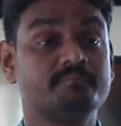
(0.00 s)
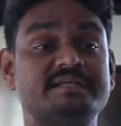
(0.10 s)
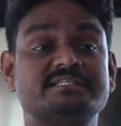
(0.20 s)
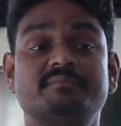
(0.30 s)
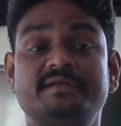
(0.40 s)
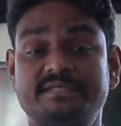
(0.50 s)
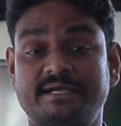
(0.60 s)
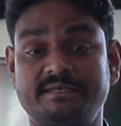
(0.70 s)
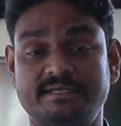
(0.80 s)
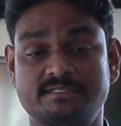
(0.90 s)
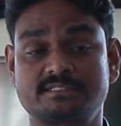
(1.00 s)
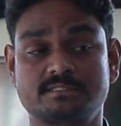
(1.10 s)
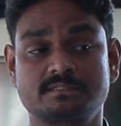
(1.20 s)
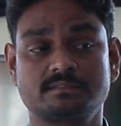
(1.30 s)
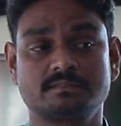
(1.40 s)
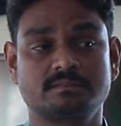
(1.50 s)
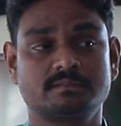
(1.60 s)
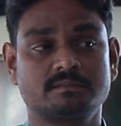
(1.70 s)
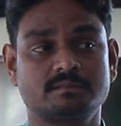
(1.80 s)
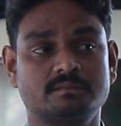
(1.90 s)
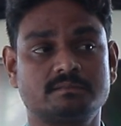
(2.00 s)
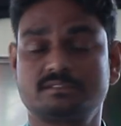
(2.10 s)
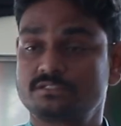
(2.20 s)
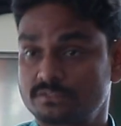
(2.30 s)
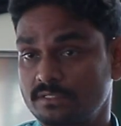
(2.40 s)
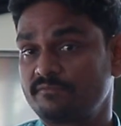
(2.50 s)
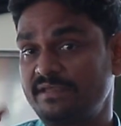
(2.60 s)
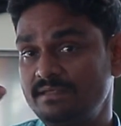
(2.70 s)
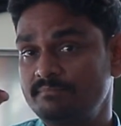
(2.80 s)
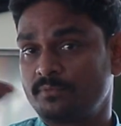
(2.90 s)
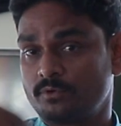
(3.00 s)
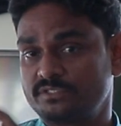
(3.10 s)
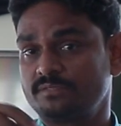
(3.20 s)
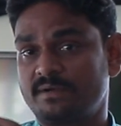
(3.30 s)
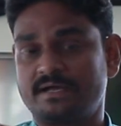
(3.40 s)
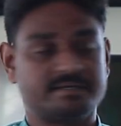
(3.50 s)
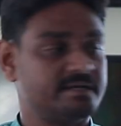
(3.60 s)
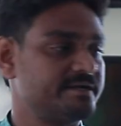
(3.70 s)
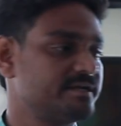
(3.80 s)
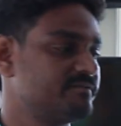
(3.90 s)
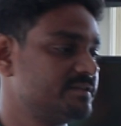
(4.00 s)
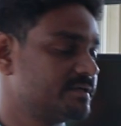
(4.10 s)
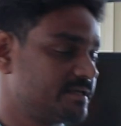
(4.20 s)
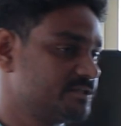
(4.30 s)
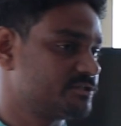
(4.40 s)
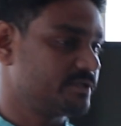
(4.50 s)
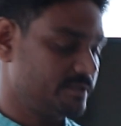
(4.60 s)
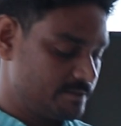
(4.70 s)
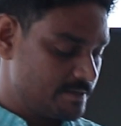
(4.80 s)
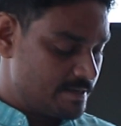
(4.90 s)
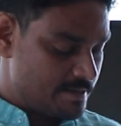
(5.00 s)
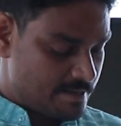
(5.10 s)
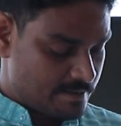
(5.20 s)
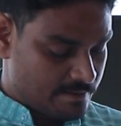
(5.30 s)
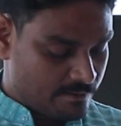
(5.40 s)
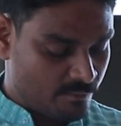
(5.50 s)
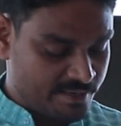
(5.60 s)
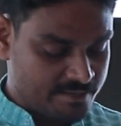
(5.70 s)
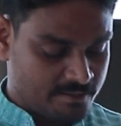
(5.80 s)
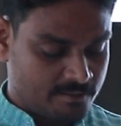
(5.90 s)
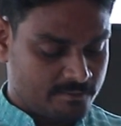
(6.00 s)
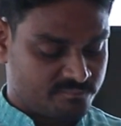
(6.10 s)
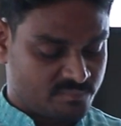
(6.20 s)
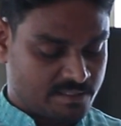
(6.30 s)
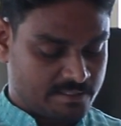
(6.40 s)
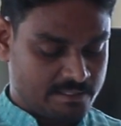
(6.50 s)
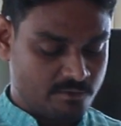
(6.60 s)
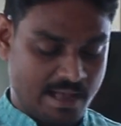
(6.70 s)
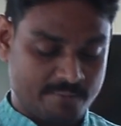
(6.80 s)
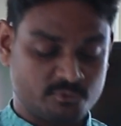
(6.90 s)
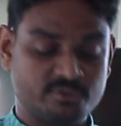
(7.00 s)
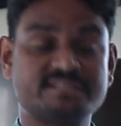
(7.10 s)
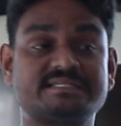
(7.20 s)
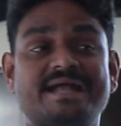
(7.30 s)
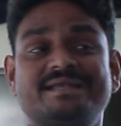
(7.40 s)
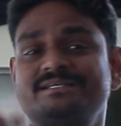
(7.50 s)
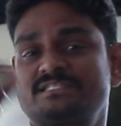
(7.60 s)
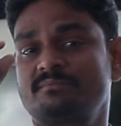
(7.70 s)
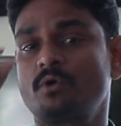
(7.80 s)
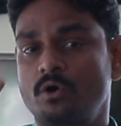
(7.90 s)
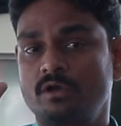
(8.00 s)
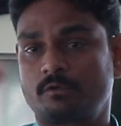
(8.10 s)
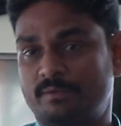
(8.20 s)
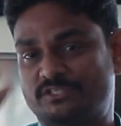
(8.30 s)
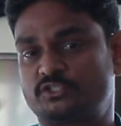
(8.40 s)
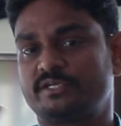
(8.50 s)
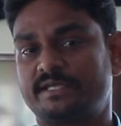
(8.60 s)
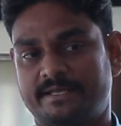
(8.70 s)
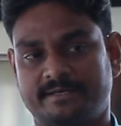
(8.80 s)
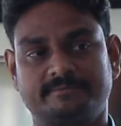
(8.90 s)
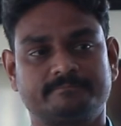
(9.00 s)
Measurement techniques. This is a very important part related with the case study. Over here, you have to design a small questionnaire.